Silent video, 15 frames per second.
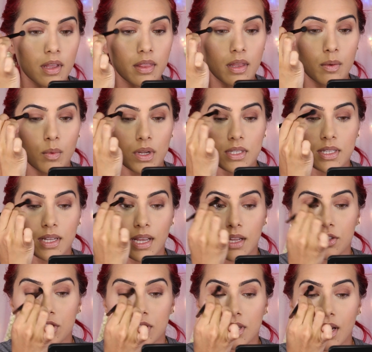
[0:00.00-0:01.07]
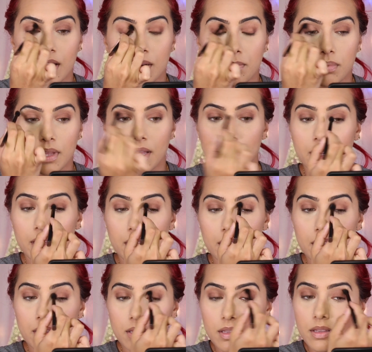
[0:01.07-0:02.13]
Then once again, just kind of blend it.
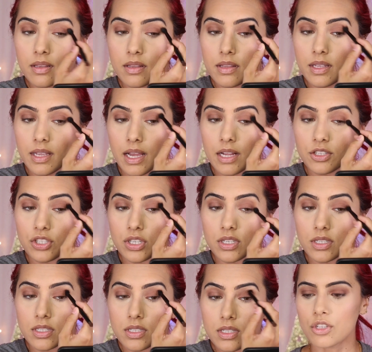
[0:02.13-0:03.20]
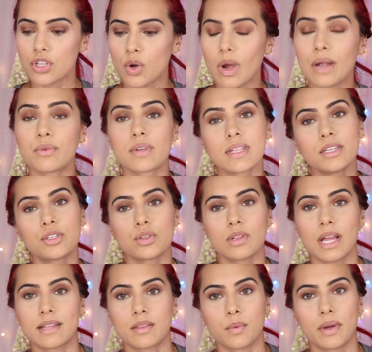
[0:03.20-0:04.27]
The edges. So I really do
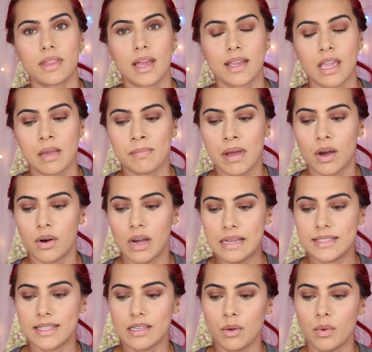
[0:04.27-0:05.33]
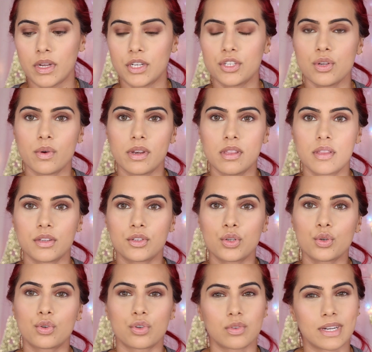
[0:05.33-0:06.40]
like the way that came out. I didn't want to do anything
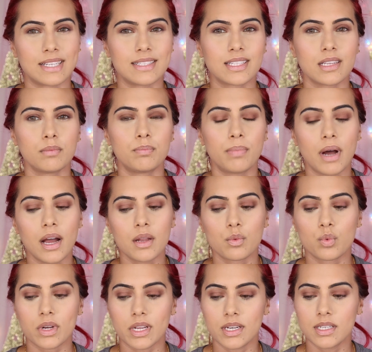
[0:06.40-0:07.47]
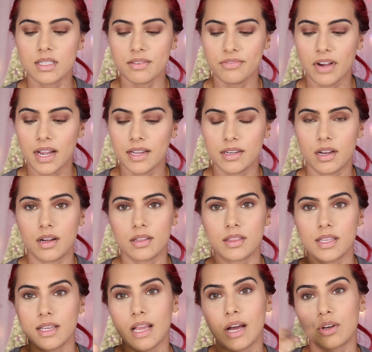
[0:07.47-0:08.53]
too crazy, but we're going to define
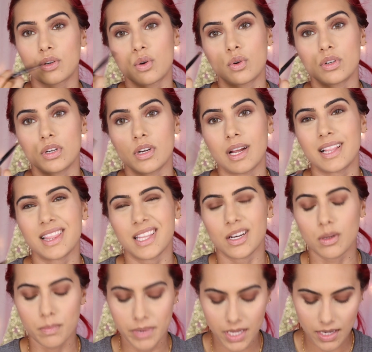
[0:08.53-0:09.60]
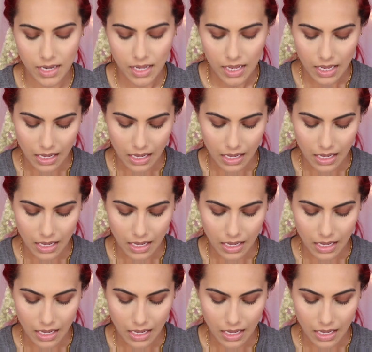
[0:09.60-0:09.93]
the outer corner a little bit.